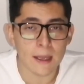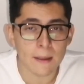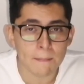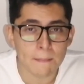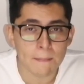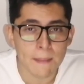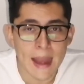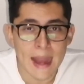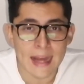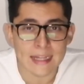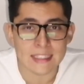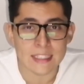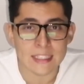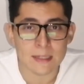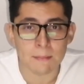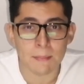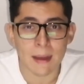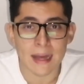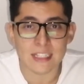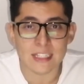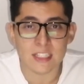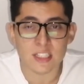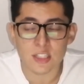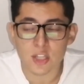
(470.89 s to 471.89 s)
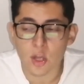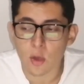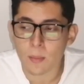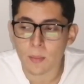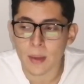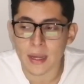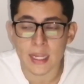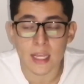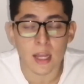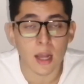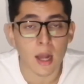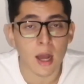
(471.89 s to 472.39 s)
impacted by so
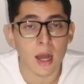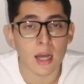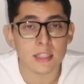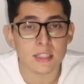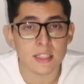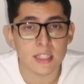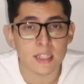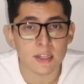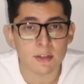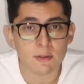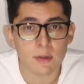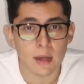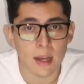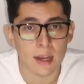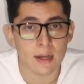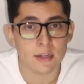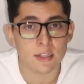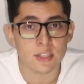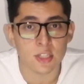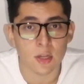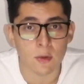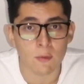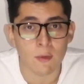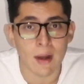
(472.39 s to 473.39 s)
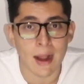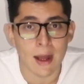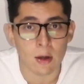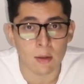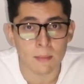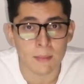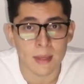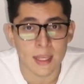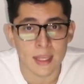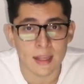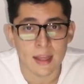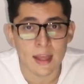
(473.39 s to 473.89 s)
many content creators
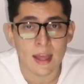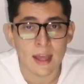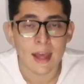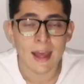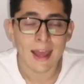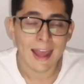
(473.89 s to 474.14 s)
around me.